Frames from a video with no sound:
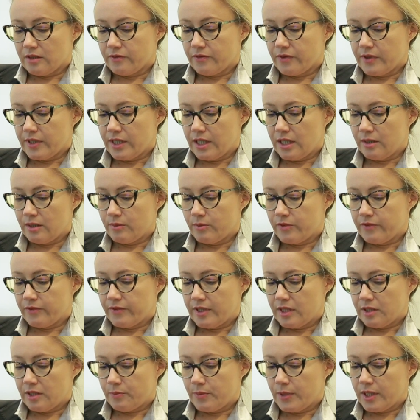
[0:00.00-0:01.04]
inflamed,
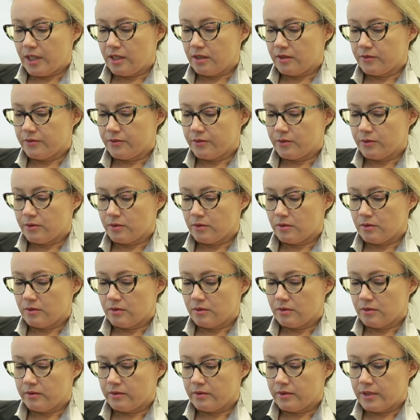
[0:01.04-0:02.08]
very
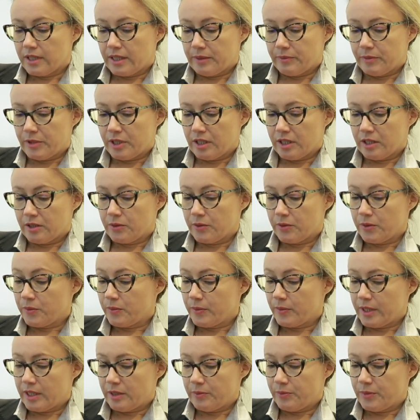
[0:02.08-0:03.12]
painful. I mean, I know
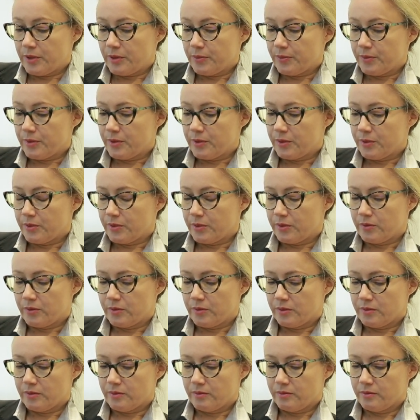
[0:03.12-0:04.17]
many people
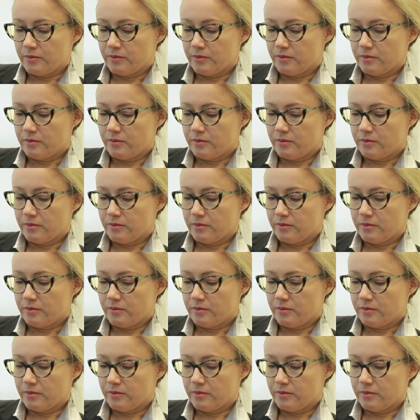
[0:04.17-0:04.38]
who